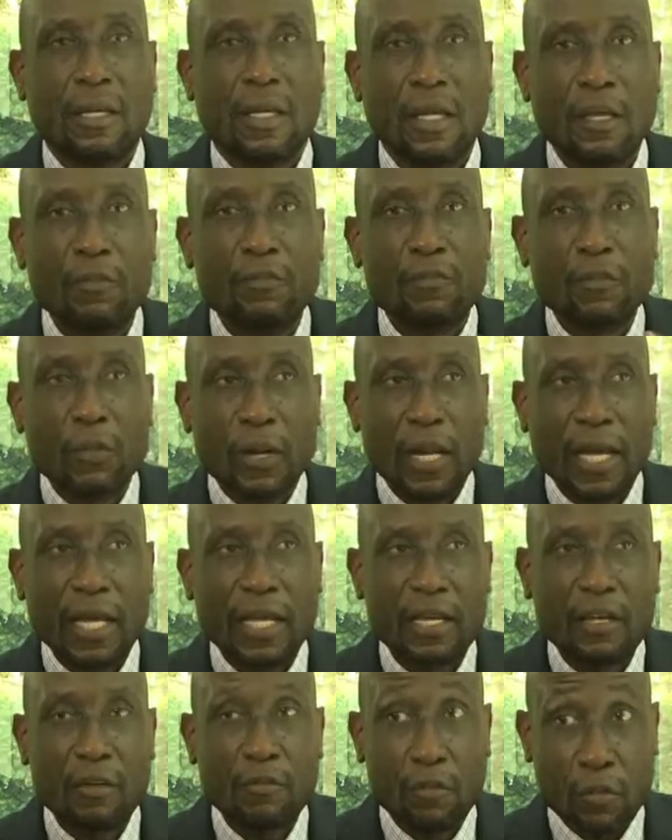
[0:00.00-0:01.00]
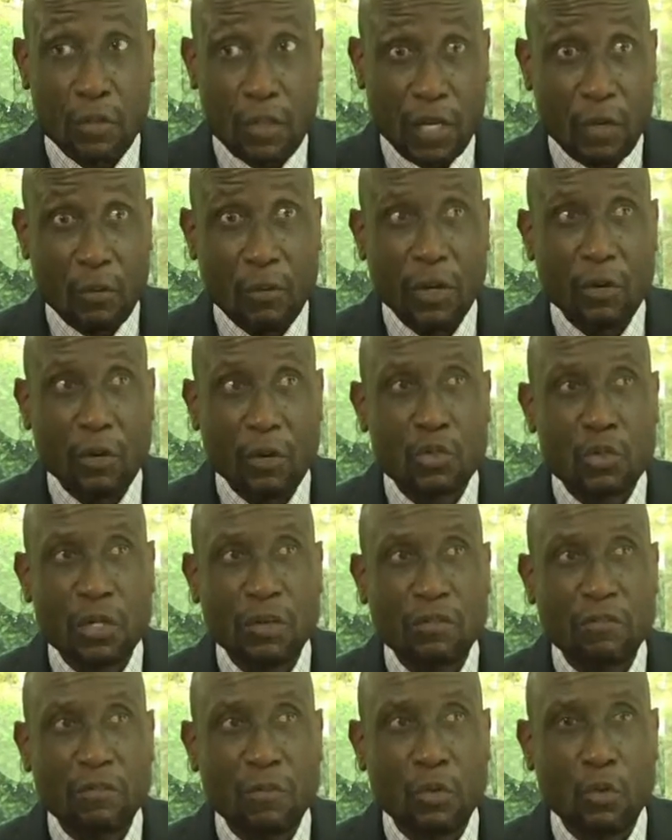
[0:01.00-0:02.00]
If you like, if you think we're going to
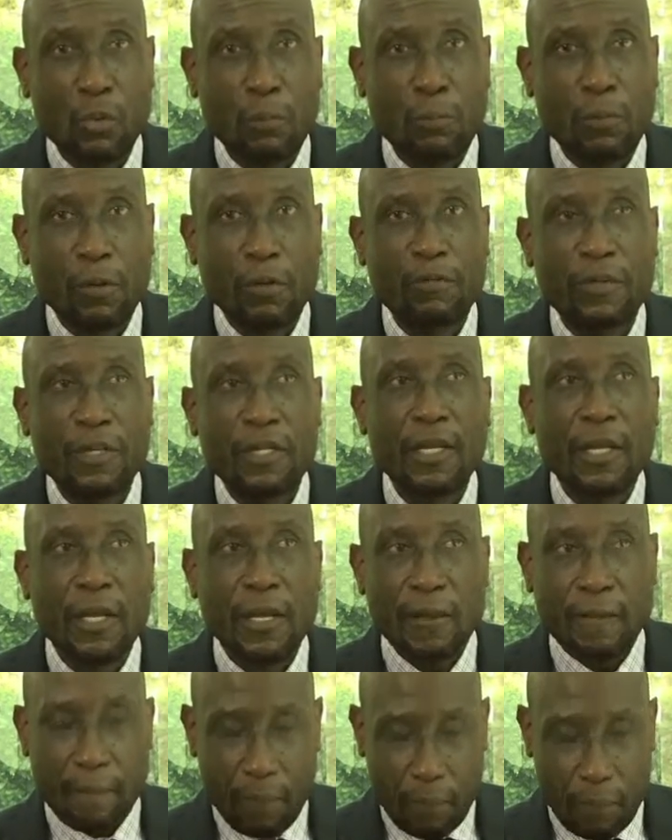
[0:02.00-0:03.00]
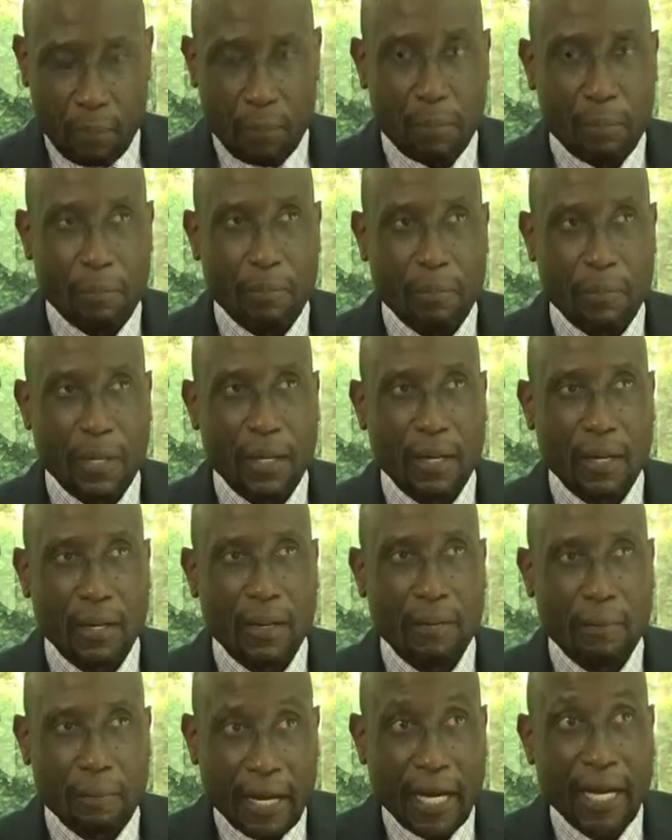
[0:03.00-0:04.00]
give good profit,
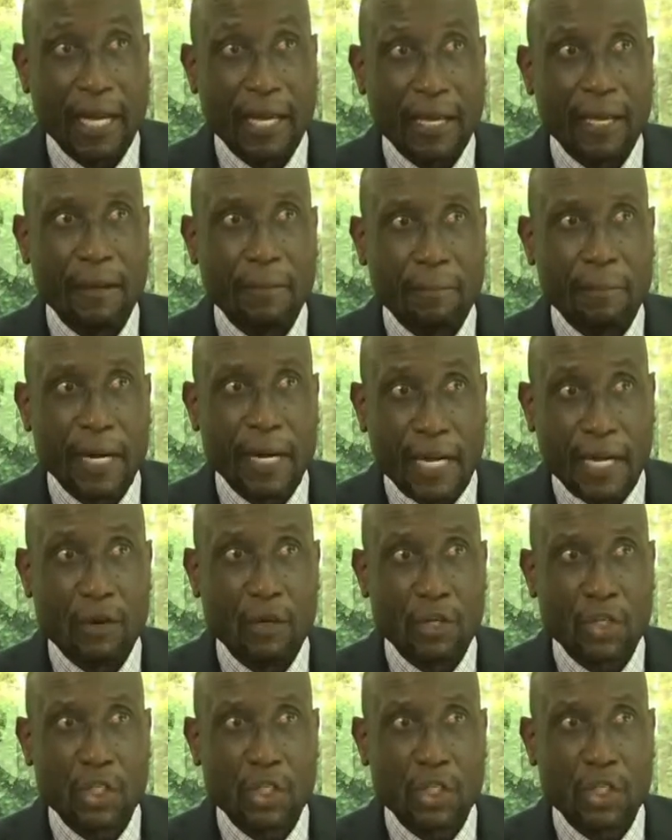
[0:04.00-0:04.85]
buy our